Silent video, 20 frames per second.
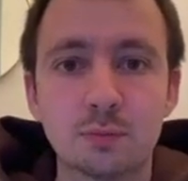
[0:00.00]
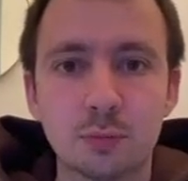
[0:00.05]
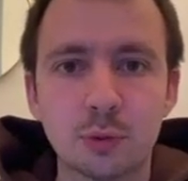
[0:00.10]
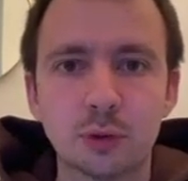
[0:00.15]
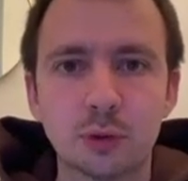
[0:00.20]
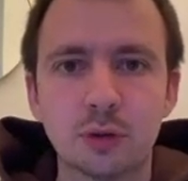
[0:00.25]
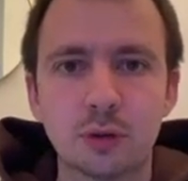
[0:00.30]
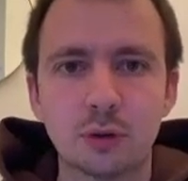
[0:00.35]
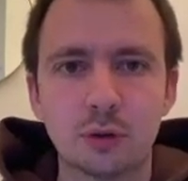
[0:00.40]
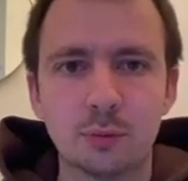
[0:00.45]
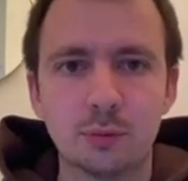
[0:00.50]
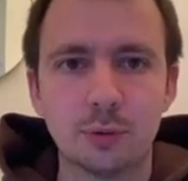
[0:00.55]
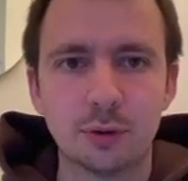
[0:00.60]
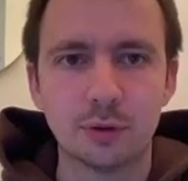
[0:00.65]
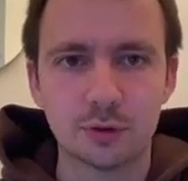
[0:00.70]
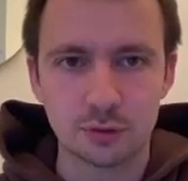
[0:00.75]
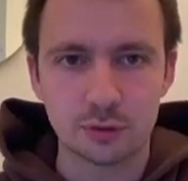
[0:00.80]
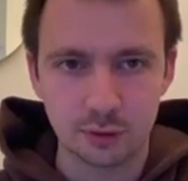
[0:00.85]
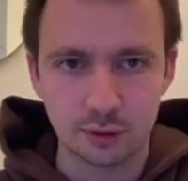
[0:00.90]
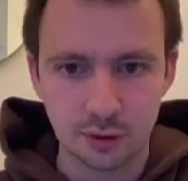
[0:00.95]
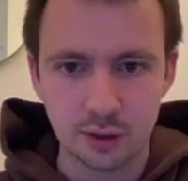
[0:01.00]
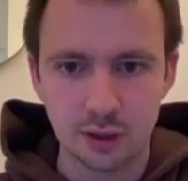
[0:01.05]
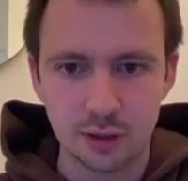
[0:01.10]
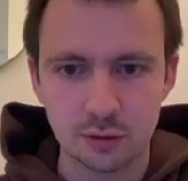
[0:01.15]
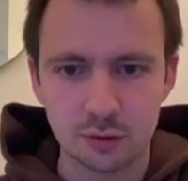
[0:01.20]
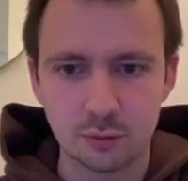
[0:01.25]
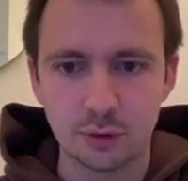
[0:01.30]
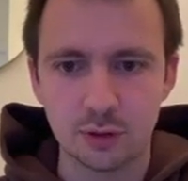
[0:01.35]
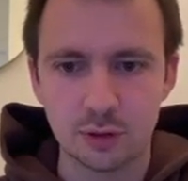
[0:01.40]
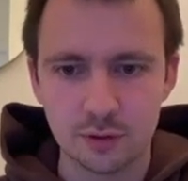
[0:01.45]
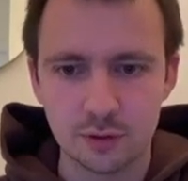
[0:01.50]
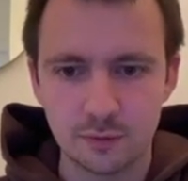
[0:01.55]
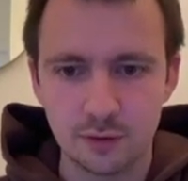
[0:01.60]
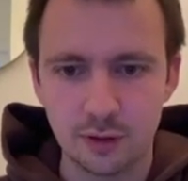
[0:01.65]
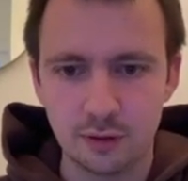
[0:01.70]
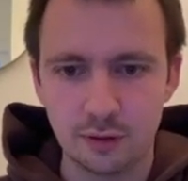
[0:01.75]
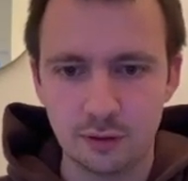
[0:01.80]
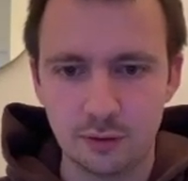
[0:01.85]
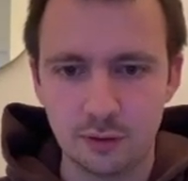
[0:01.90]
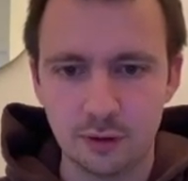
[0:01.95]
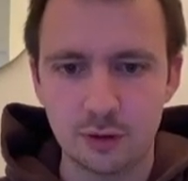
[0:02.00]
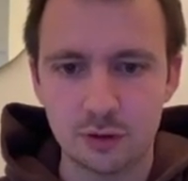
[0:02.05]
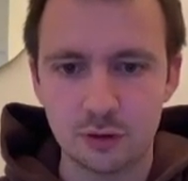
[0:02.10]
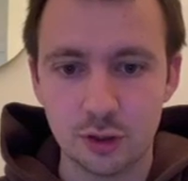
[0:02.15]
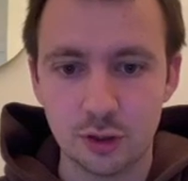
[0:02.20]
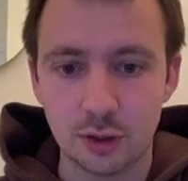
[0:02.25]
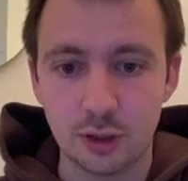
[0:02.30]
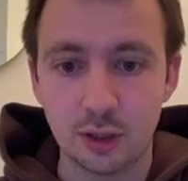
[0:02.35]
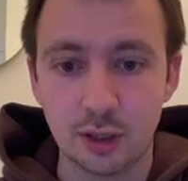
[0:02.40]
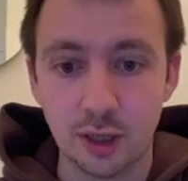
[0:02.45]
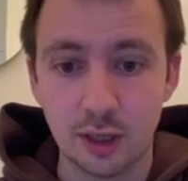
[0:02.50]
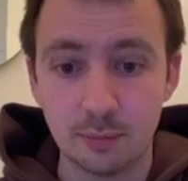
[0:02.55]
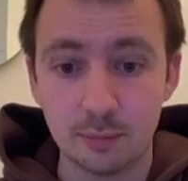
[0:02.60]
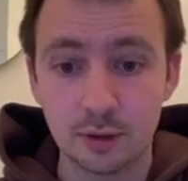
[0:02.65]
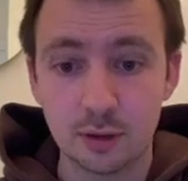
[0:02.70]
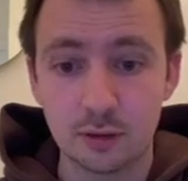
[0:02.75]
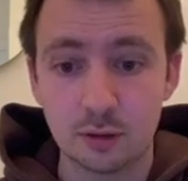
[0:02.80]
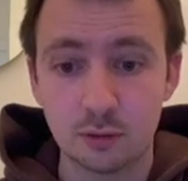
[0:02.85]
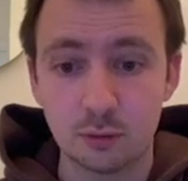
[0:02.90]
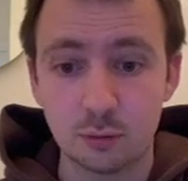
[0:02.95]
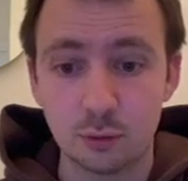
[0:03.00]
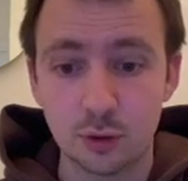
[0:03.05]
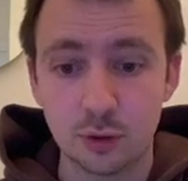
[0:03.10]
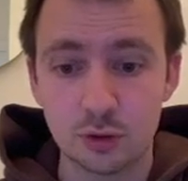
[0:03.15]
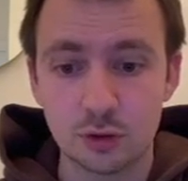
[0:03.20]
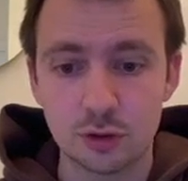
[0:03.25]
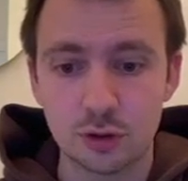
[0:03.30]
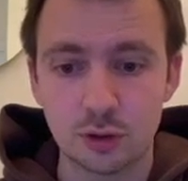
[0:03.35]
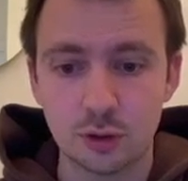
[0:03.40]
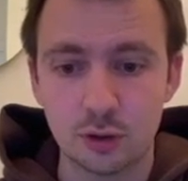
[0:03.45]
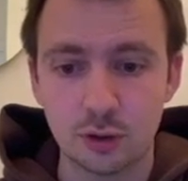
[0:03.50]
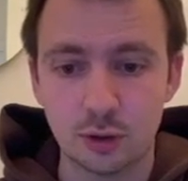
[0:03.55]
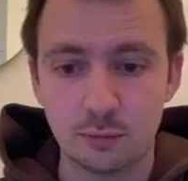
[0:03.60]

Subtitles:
putting your opponents to the test with this very, very cheeky gambit, which